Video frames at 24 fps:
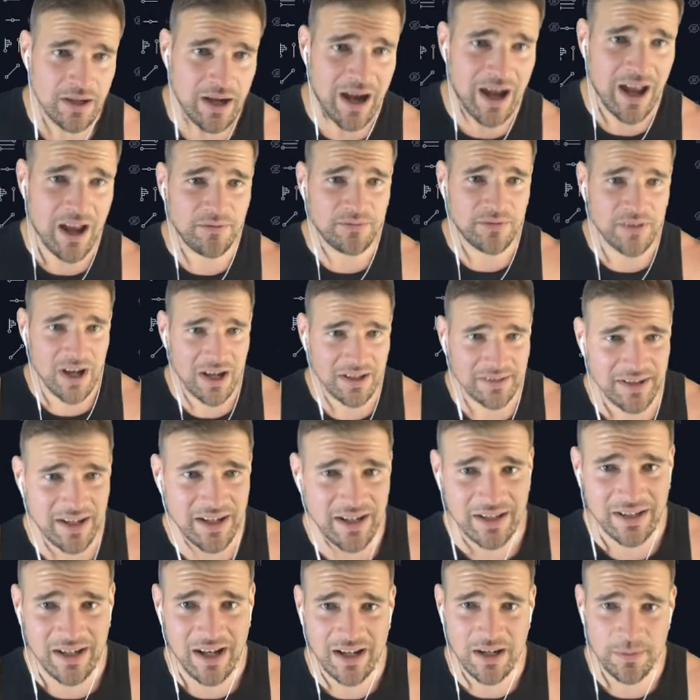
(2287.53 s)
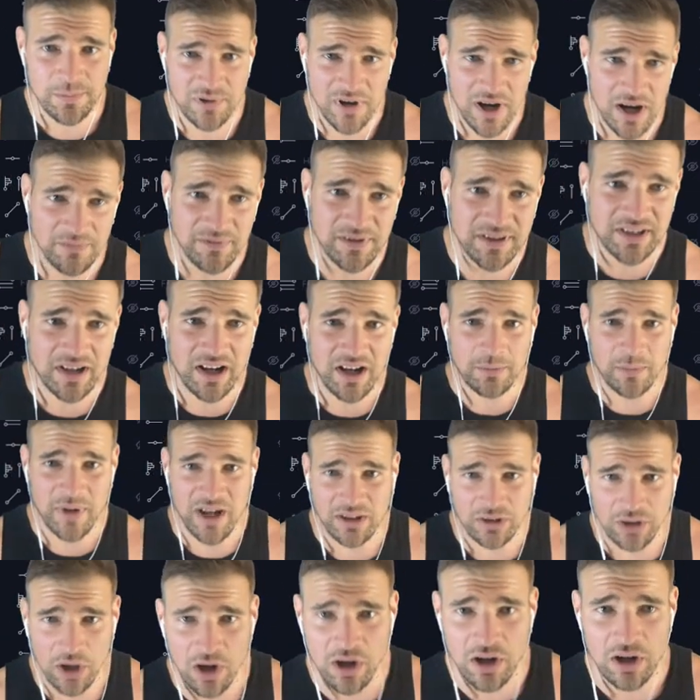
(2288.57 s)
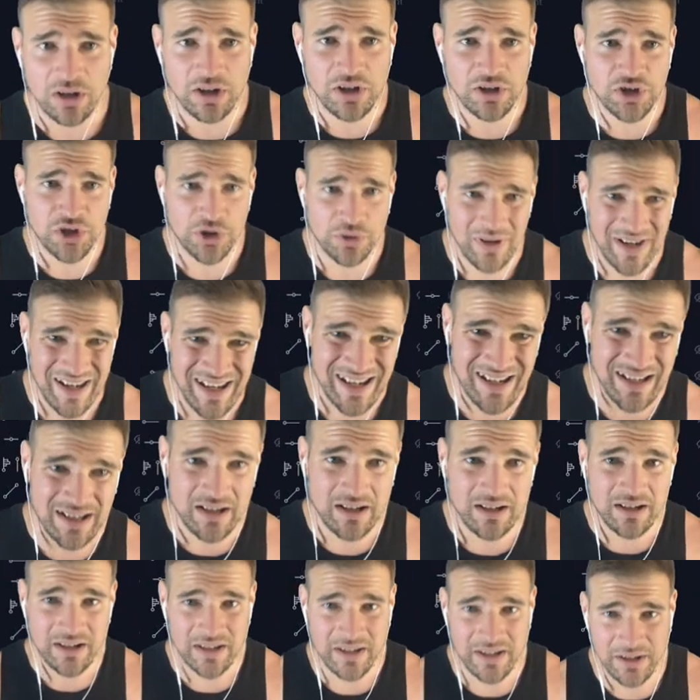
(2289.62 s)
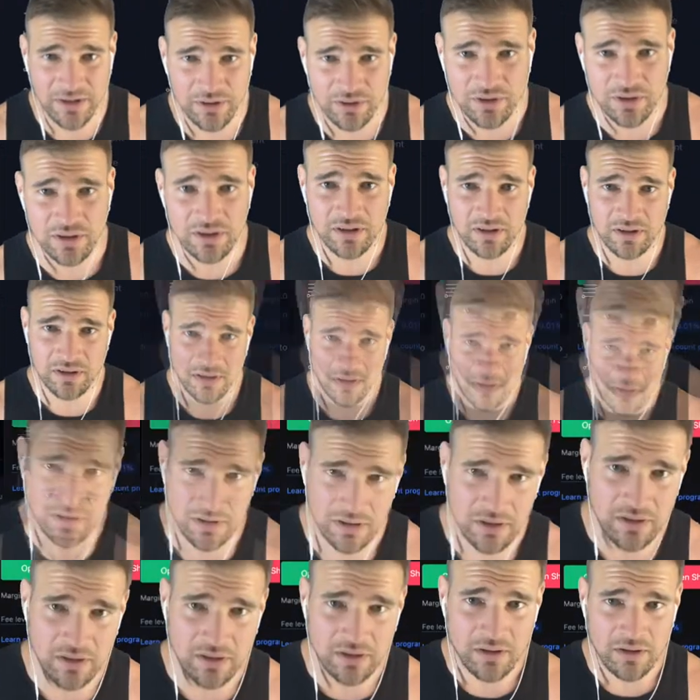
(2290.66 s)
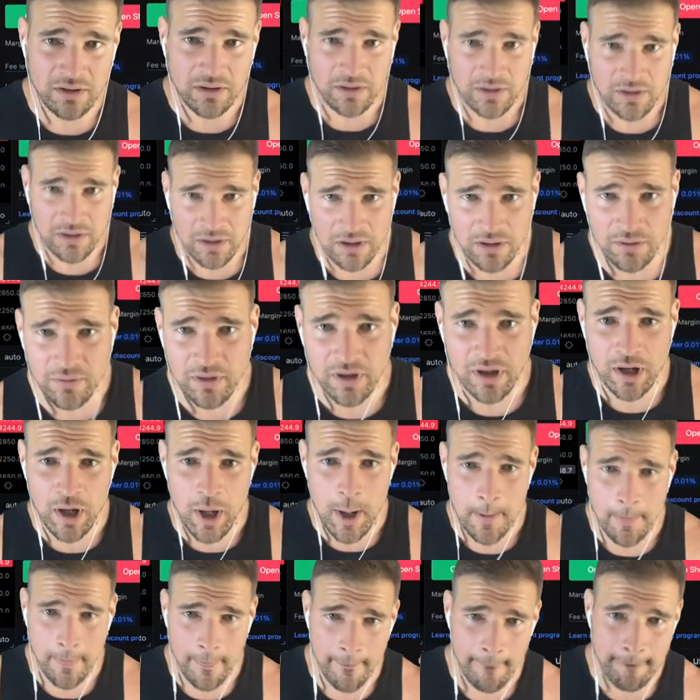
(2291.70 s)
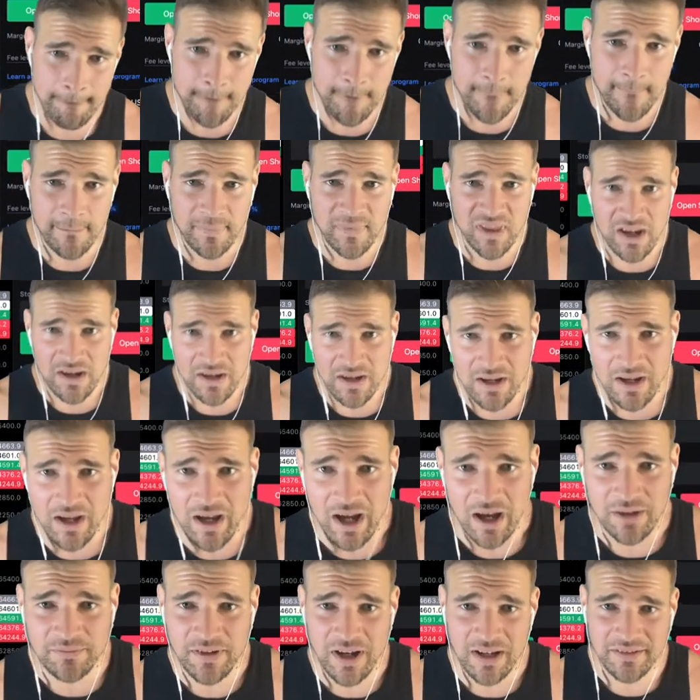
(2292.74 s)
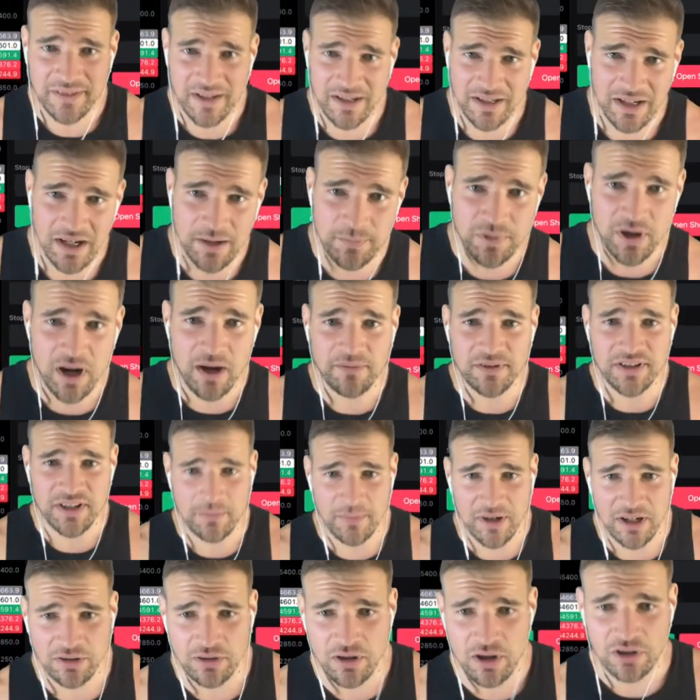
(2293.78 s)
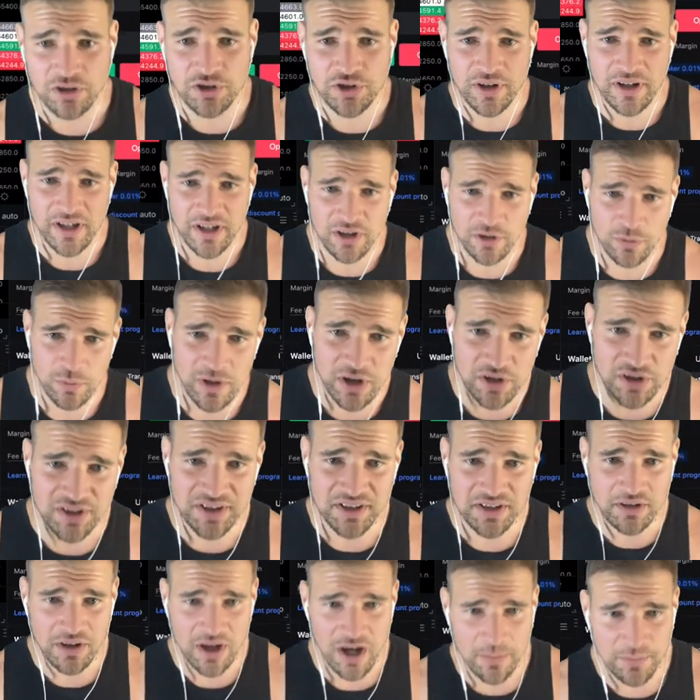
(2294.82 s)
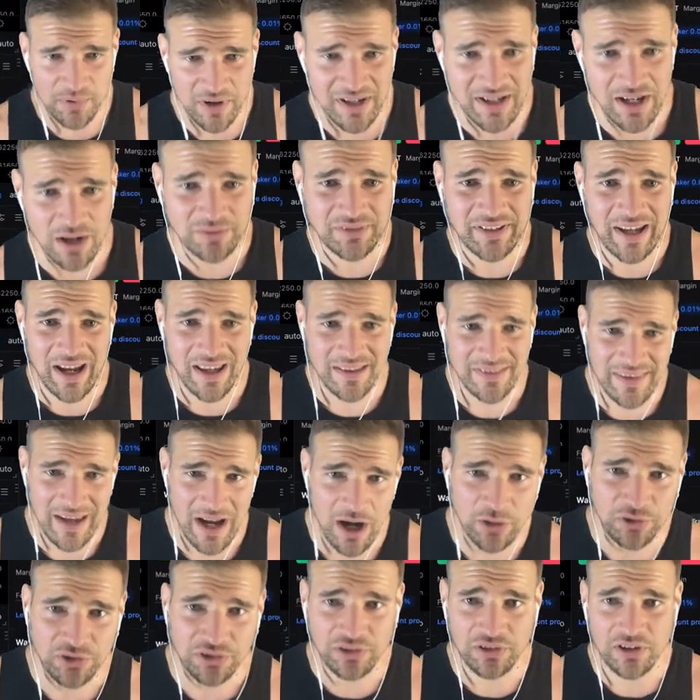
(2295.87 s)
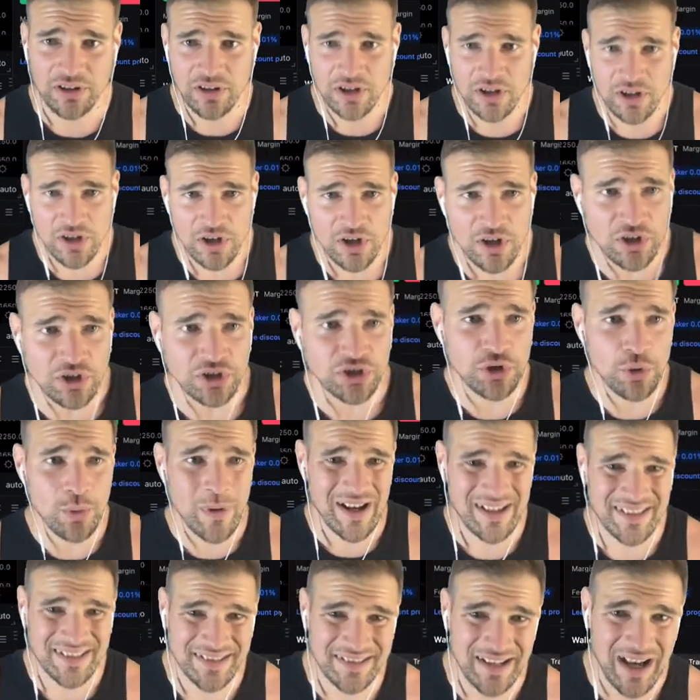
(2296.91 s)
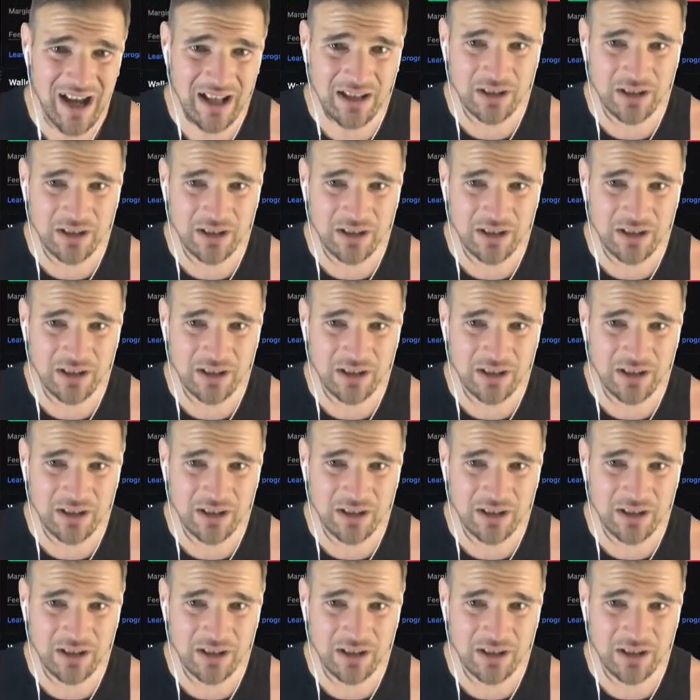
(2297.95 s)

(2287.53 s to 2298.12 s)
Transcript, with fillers: I have not taken any profits on my long trade here. Okay? I've not taken any profits on my long trade here. We are still up right now, $10,000 US.